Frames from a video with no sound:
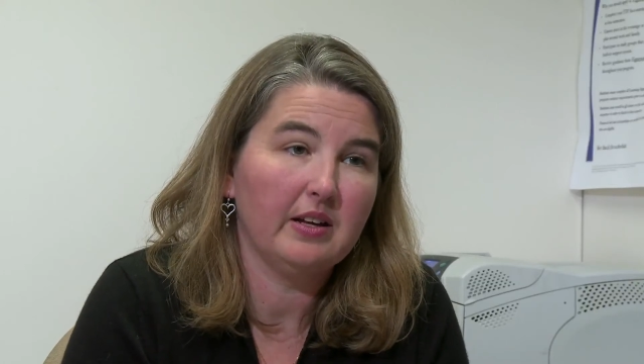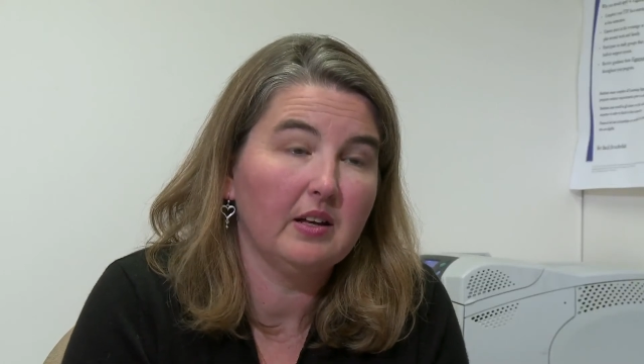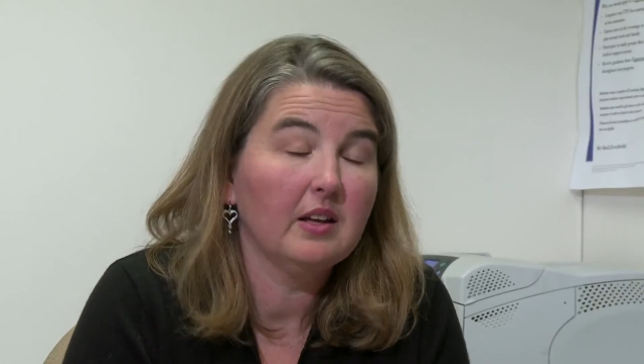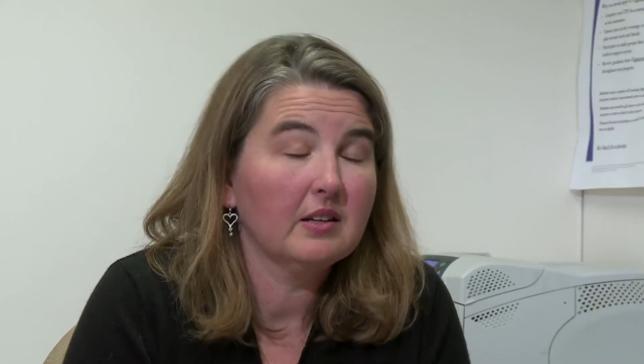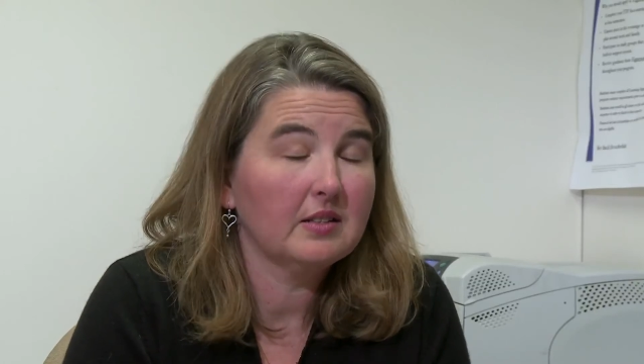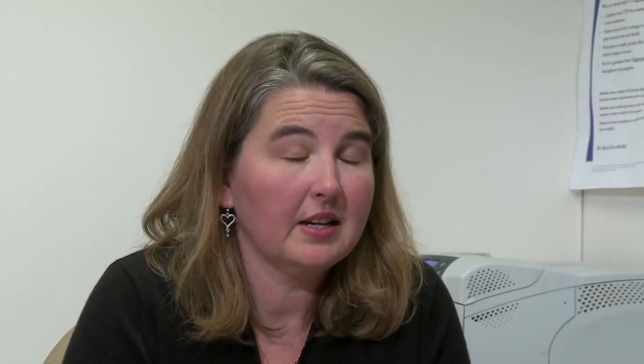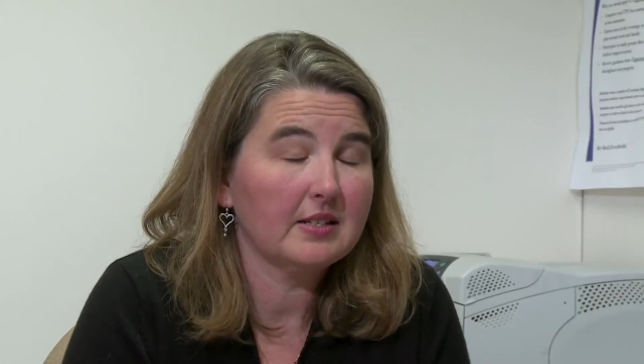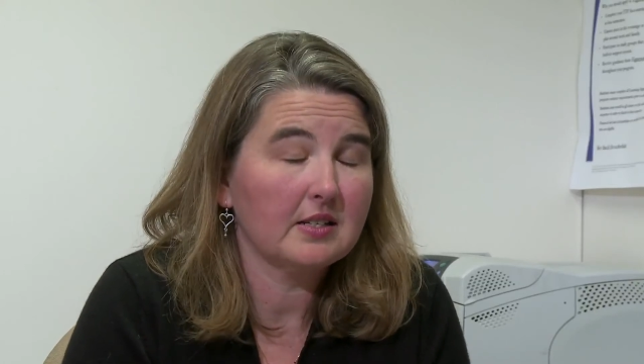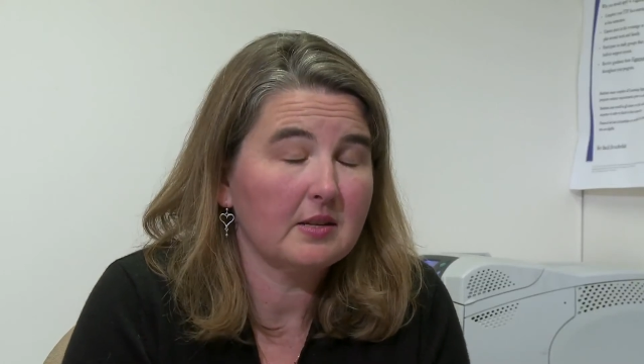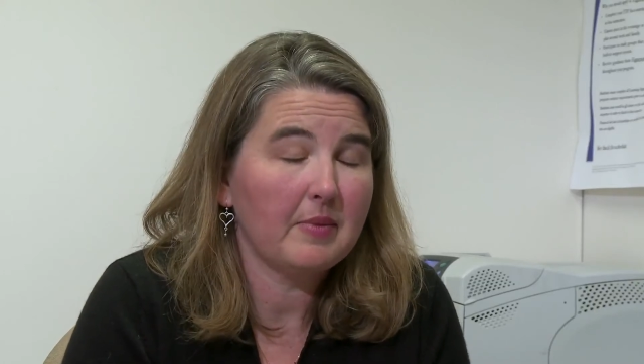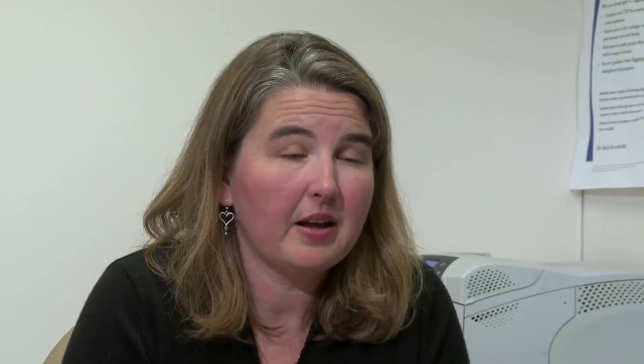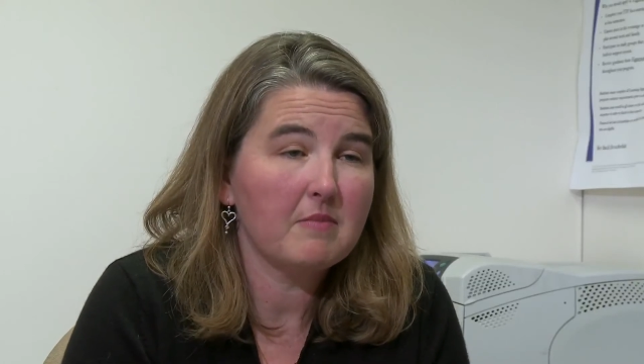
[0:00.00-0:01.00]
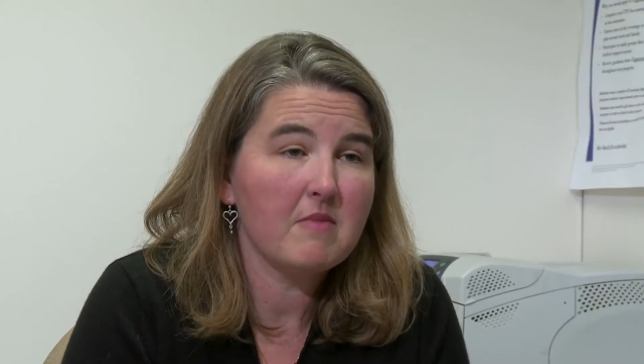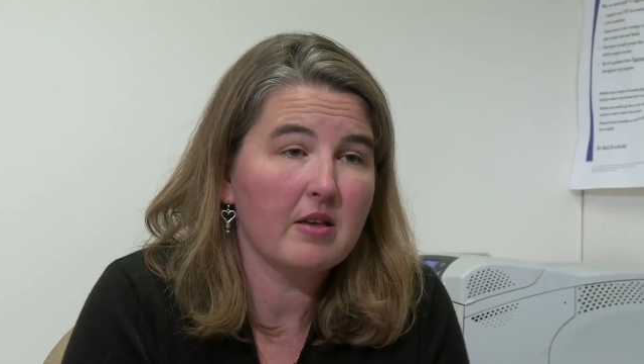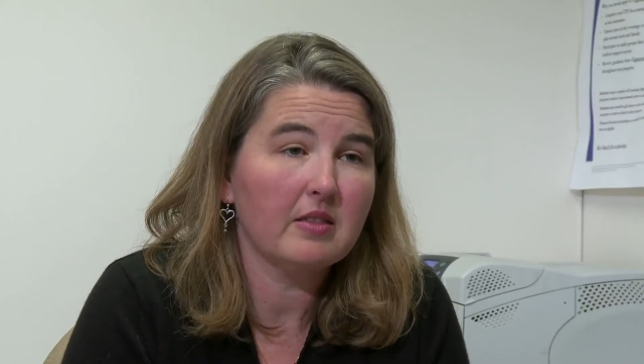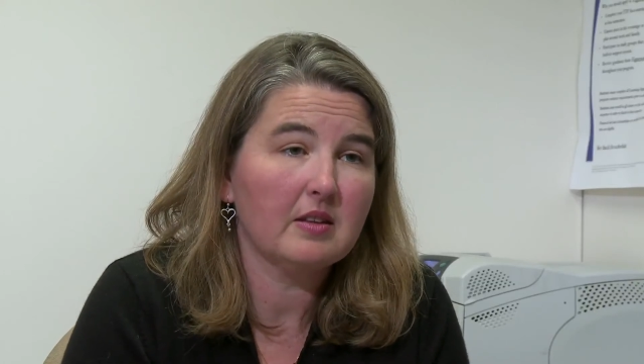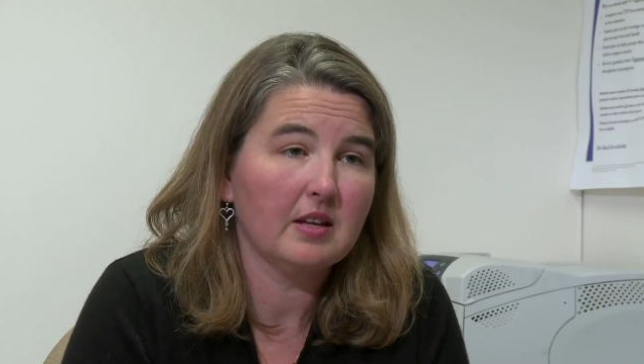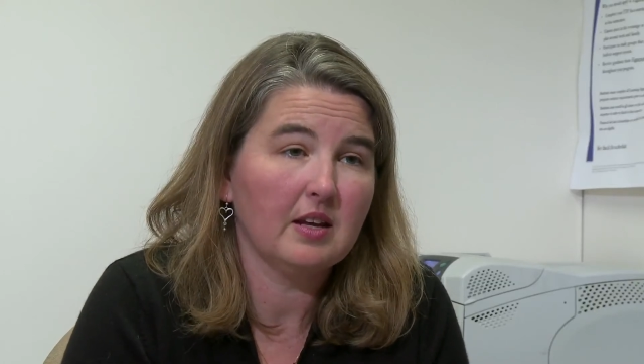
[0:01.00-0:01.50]
It takes us about a
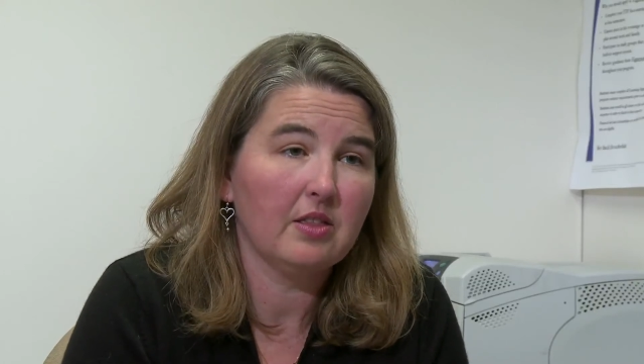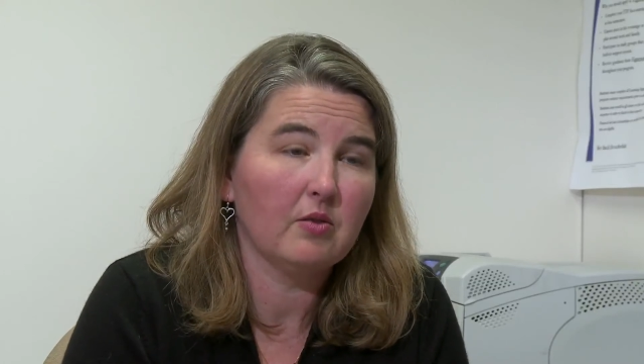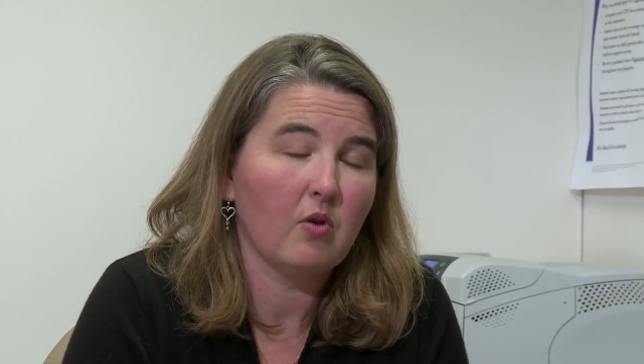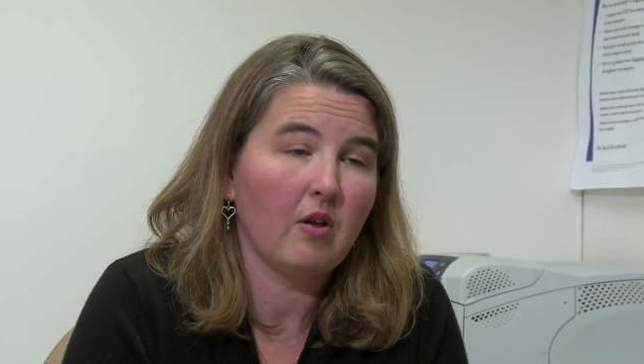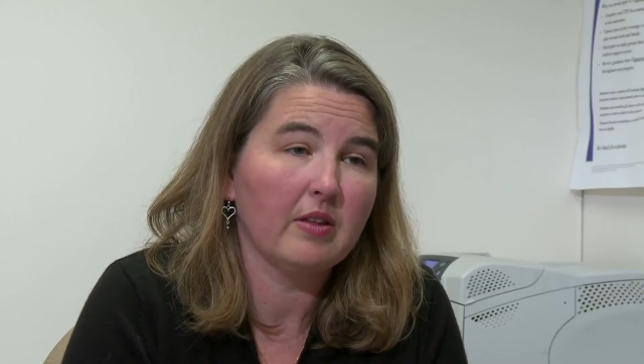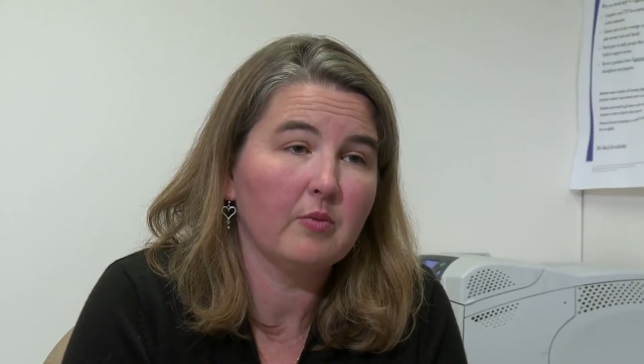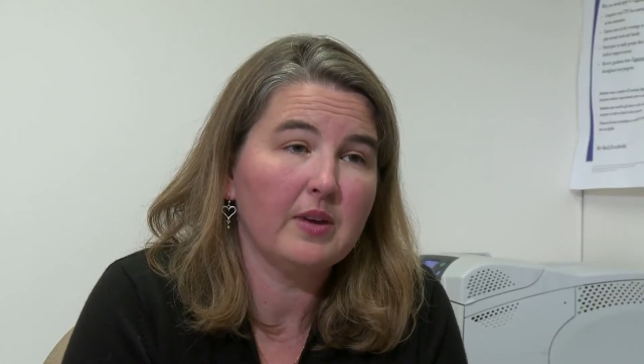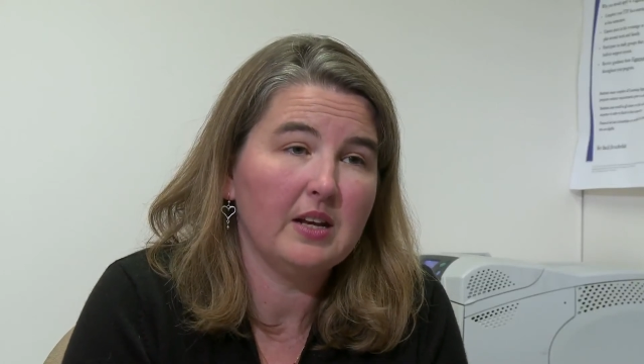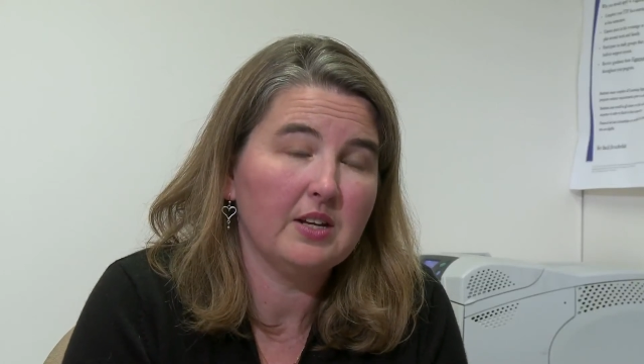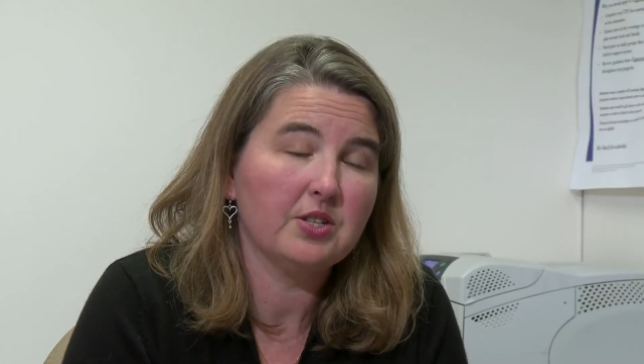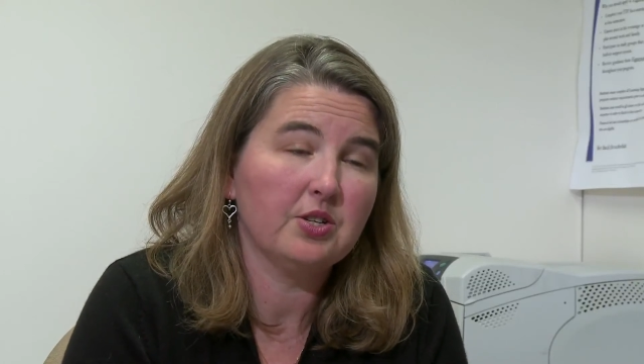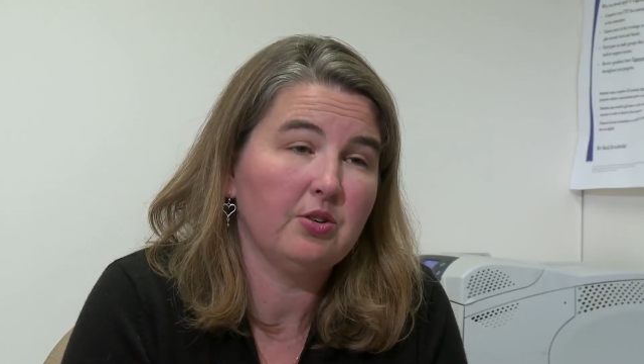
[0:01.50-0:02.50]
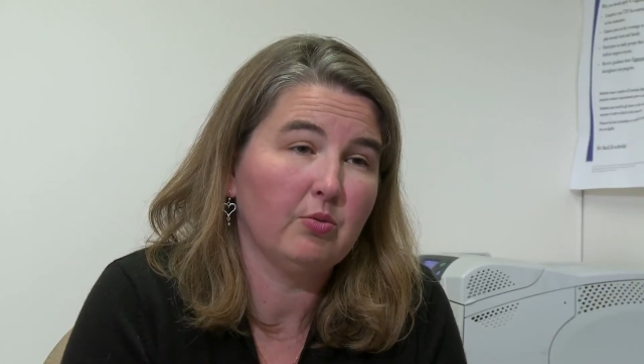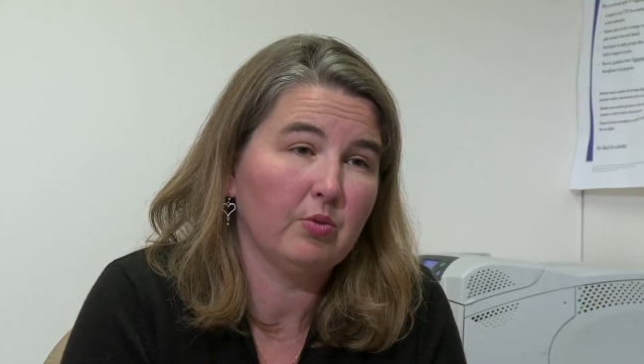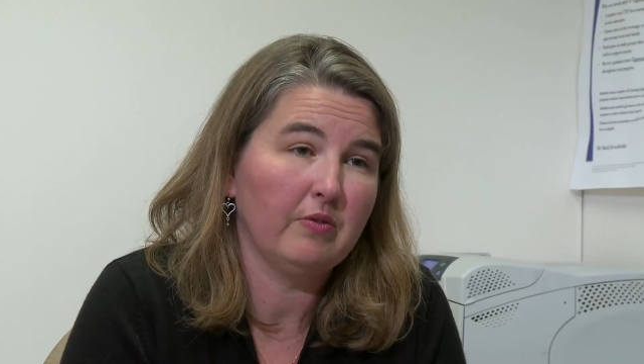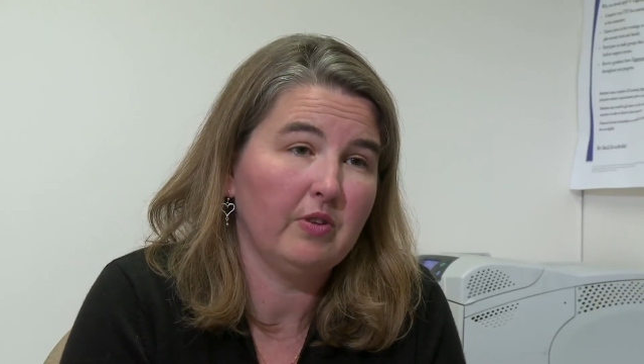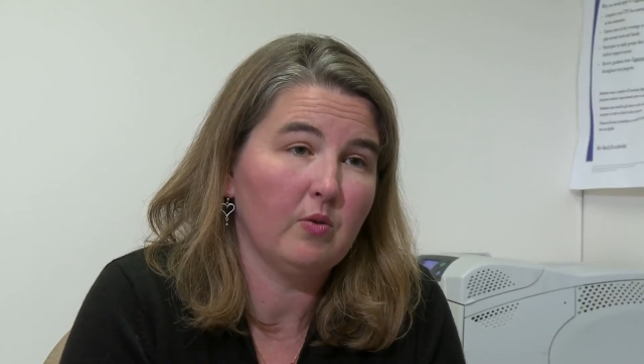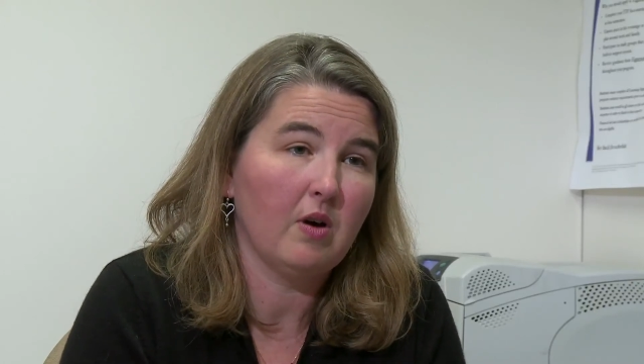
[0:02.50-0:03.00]
month to get through all that we need to
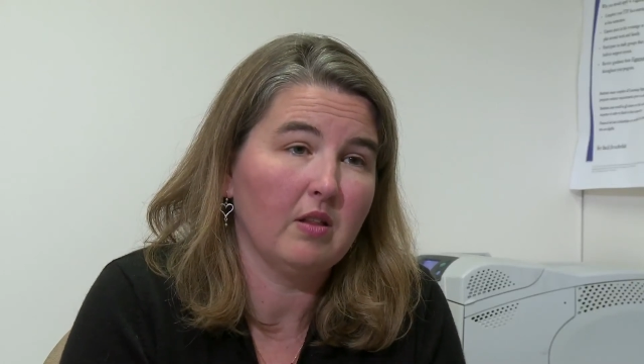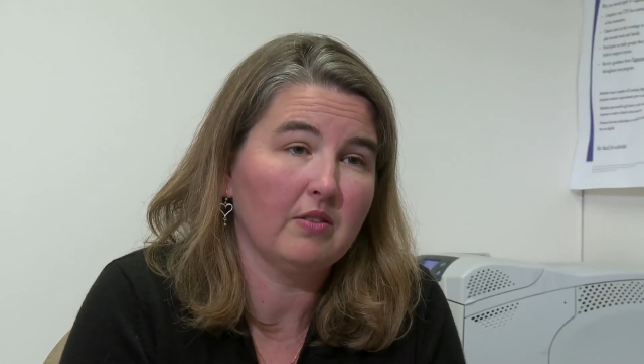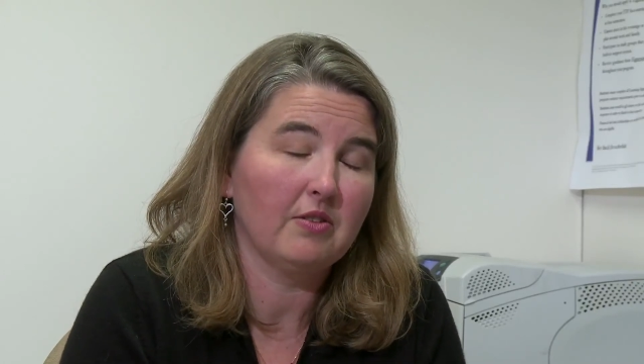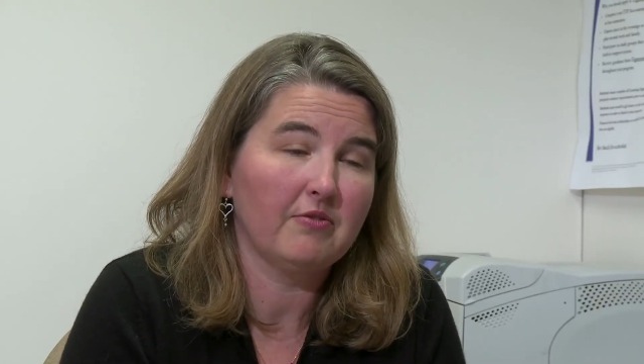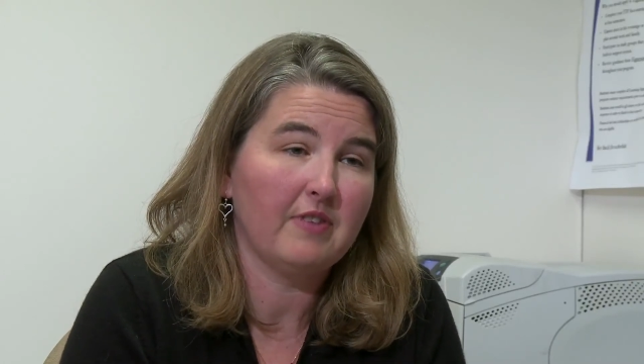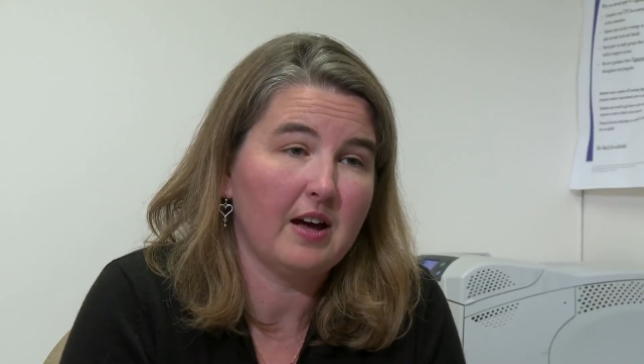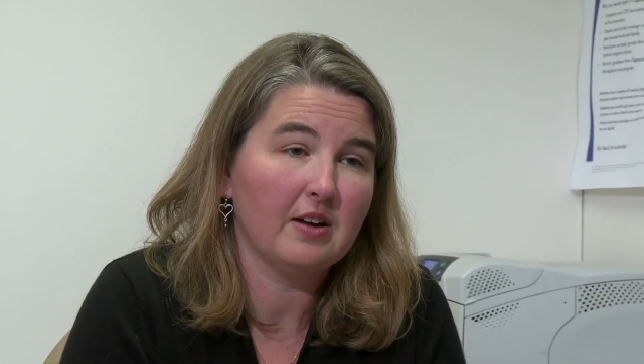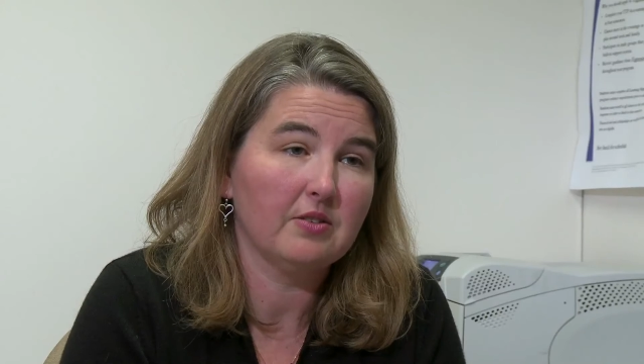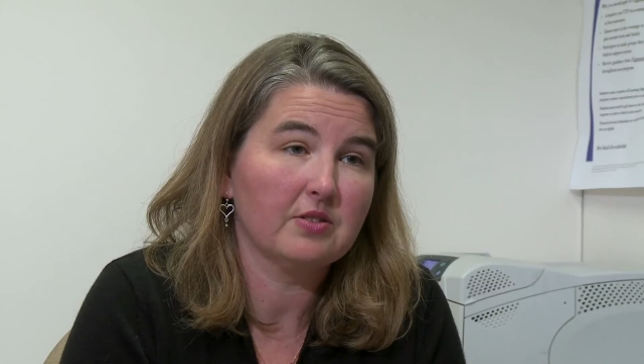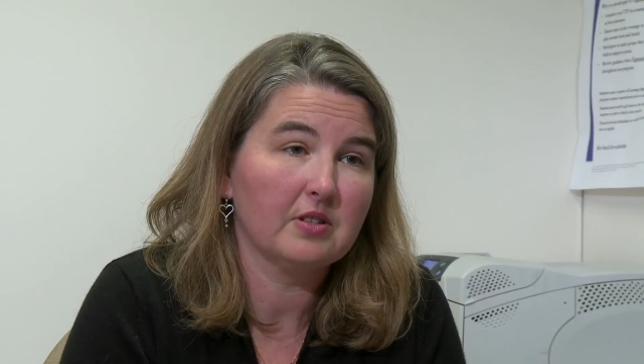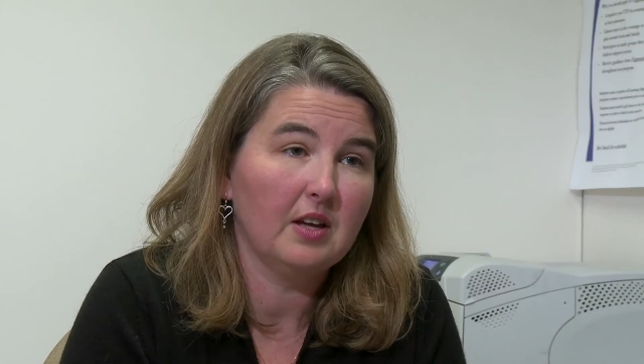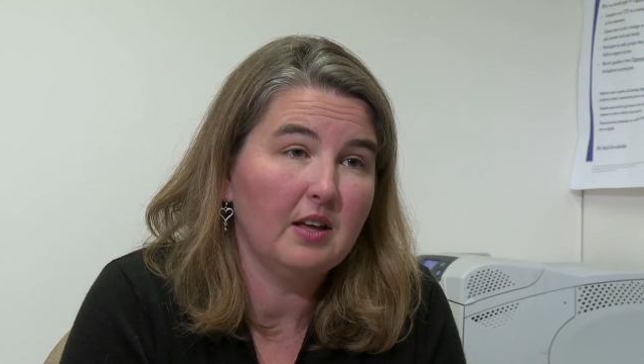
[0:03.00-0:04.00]
review all of the files.